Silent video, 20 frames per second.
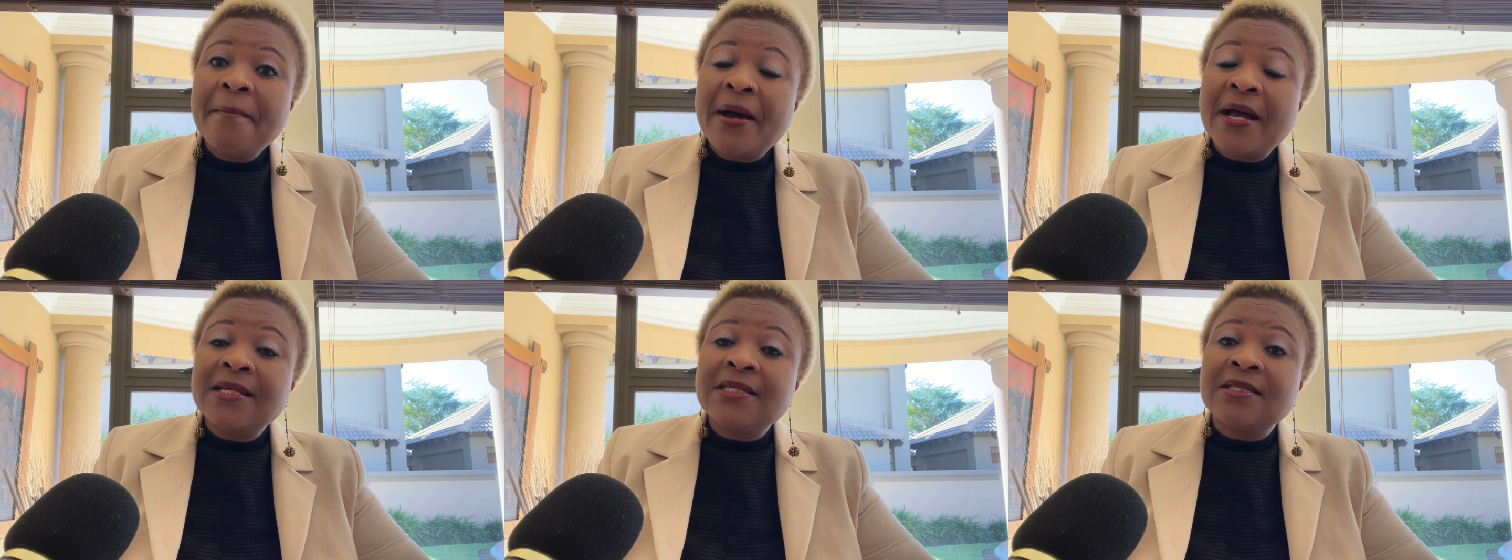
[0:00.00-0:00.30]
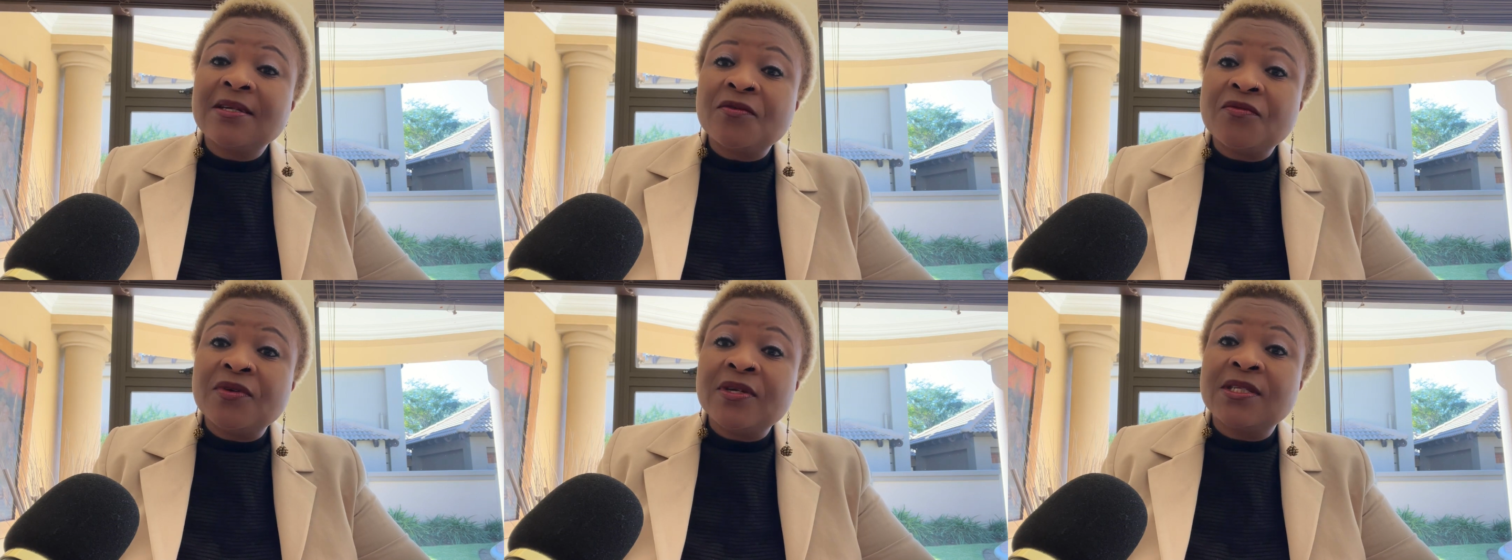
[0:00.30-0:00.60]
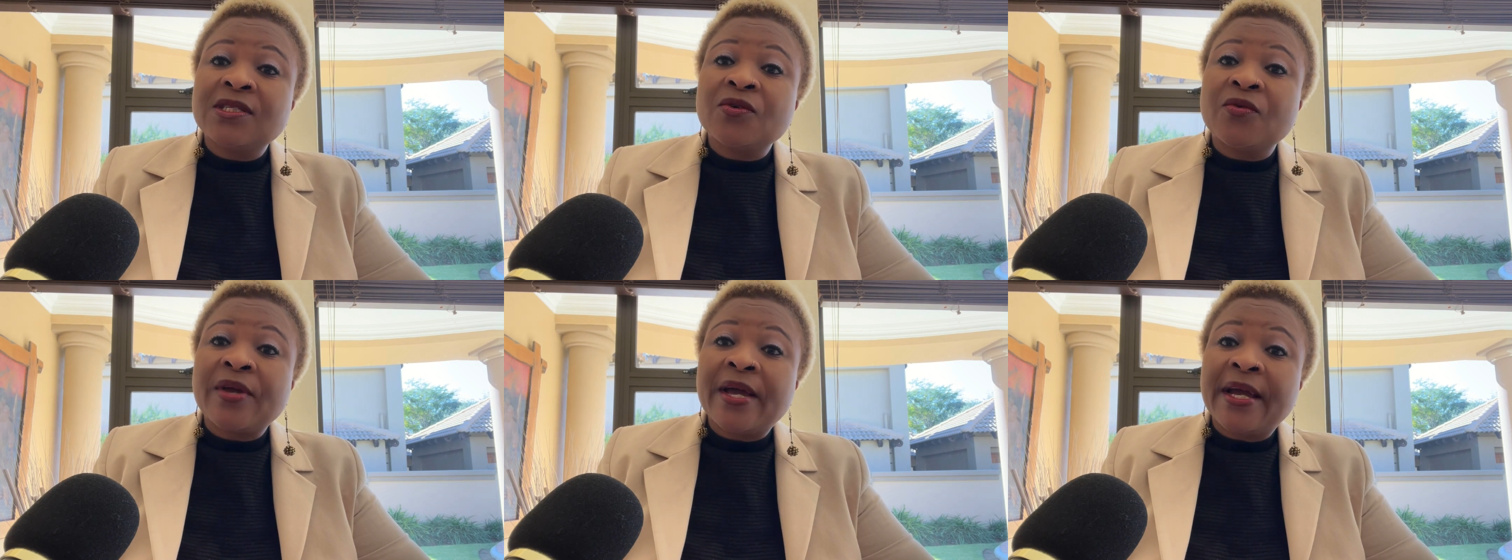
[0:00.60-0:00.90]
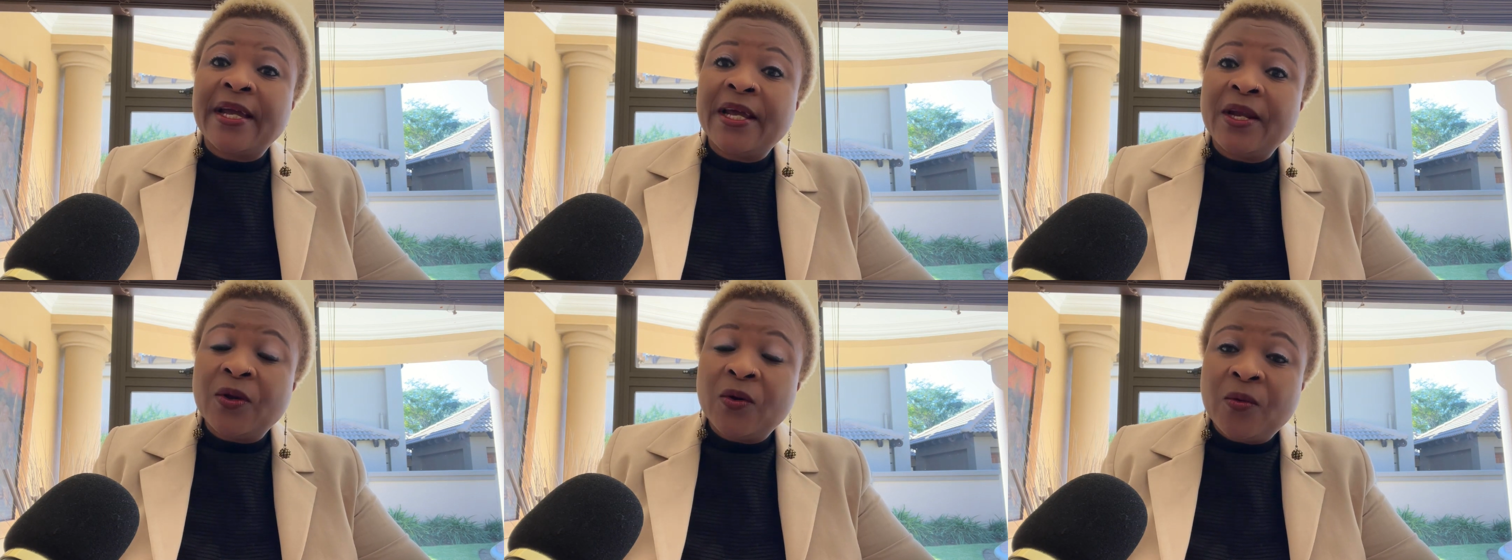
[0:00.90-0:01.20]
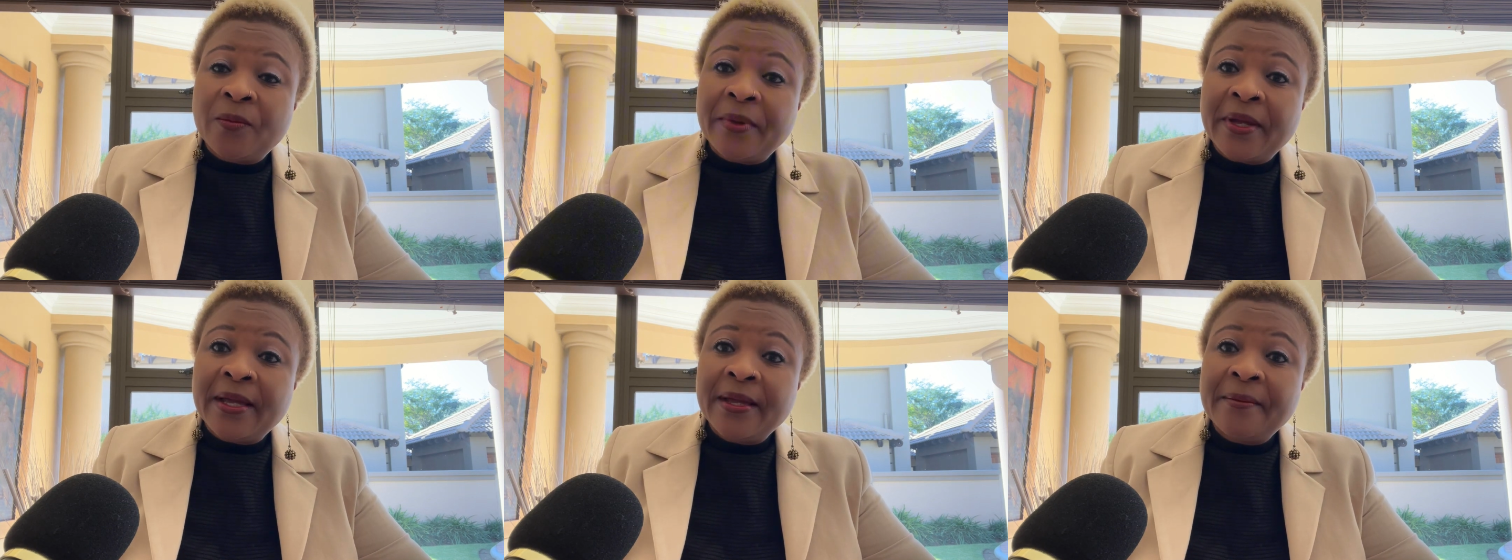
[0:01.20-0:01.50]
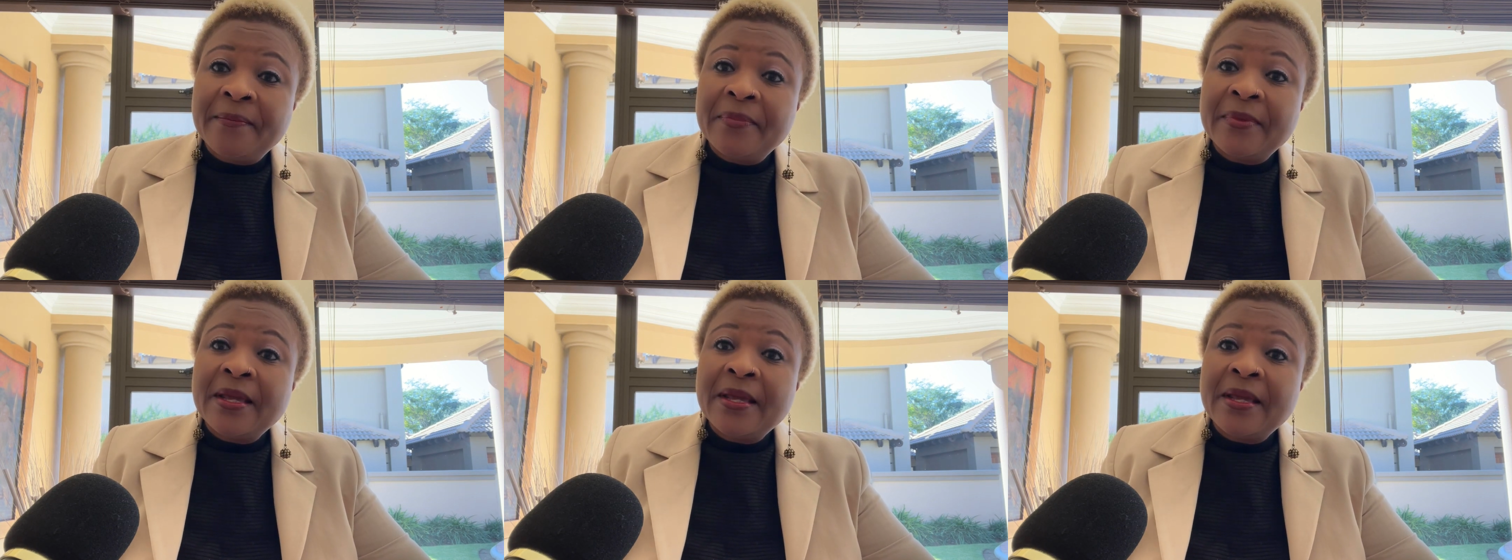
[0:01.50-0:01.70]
Pastor Chris Oyakhilome